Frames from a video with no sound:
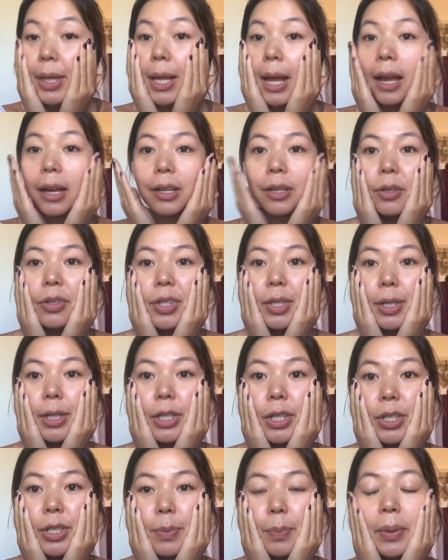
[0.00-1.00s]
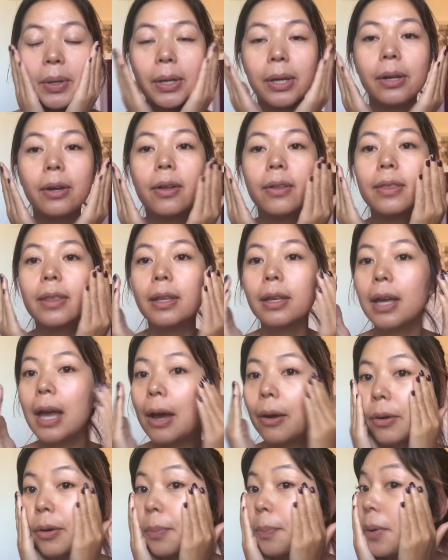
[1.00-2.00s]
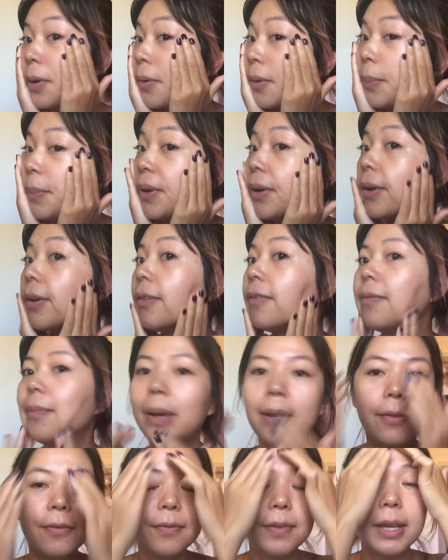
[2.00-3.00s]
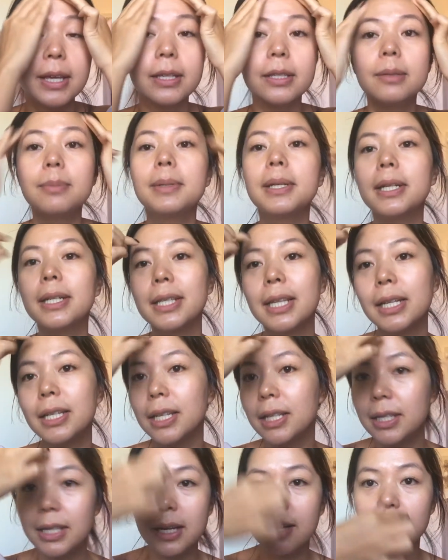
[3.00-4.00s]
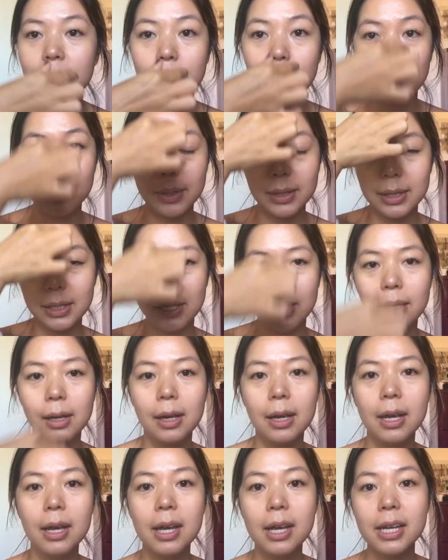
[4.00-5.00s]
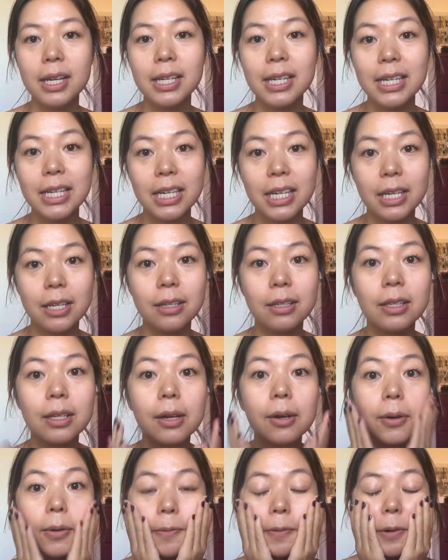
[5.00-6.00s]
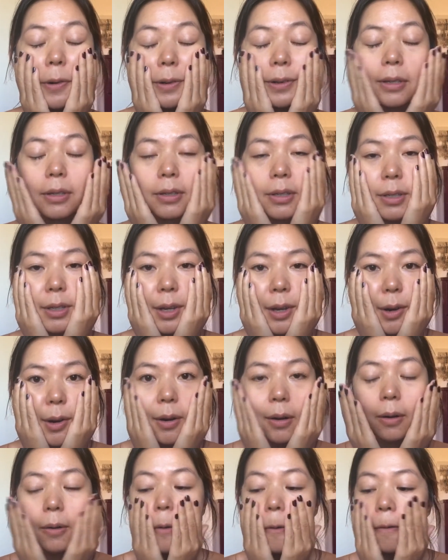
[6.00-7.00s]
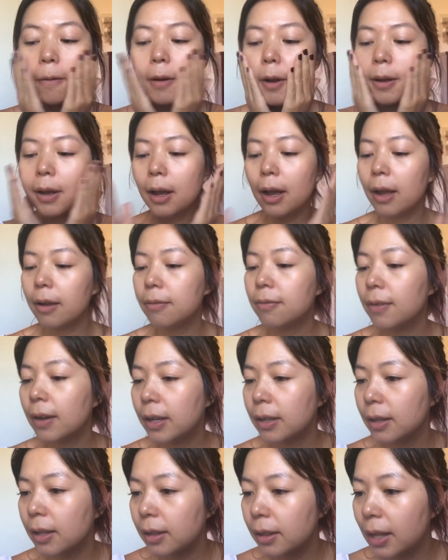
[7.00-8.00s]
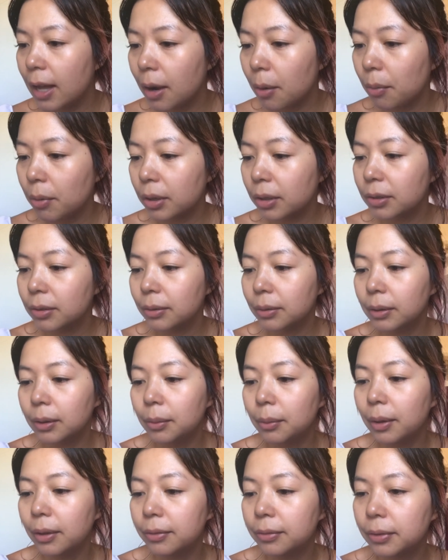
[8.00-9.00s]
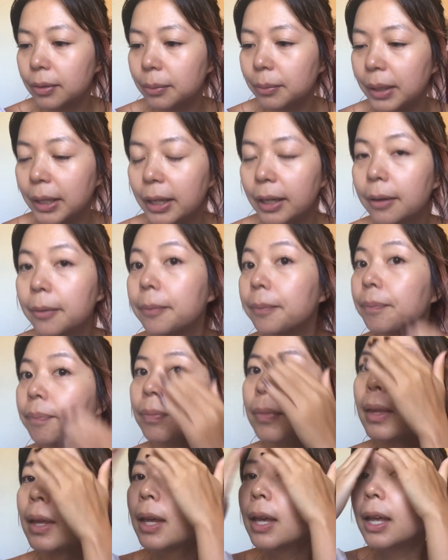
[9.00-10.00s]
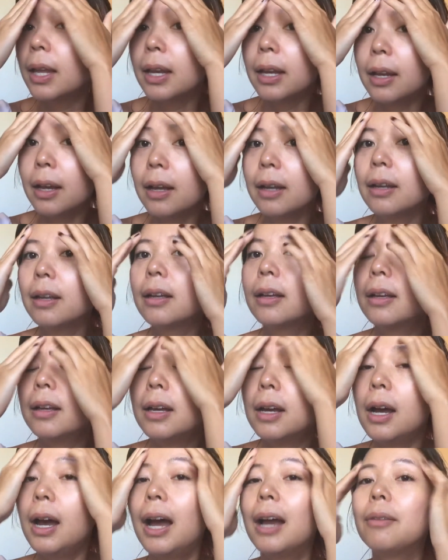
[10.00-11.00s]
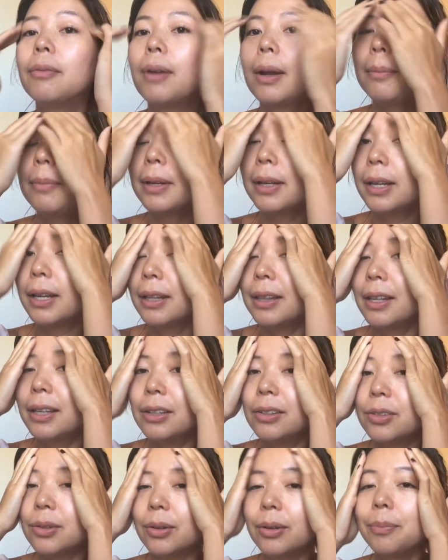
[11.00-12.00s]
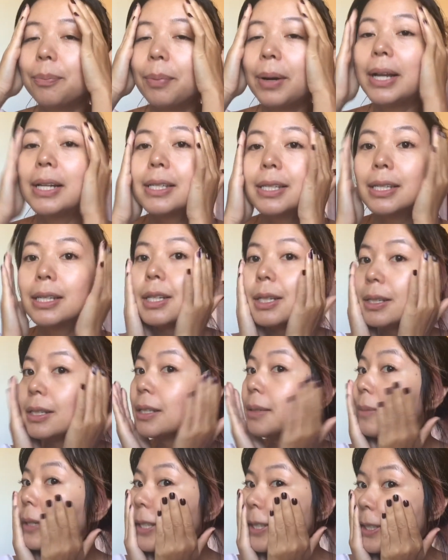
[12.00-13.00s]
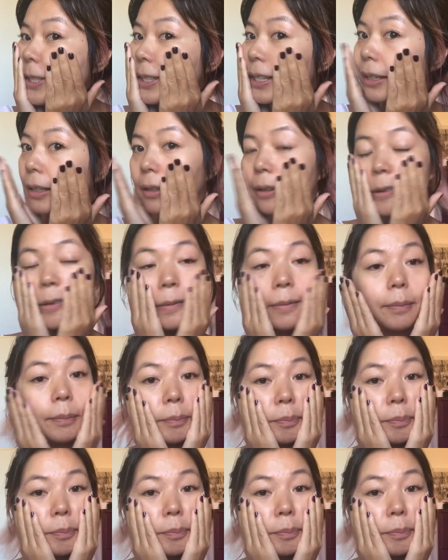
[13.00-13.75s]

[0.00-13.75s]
I usually just put it on the outer perimeter of my face because I tend to have an oily T-zone, so I find that works really well for me. And I rub it and then sort of press it into my skin.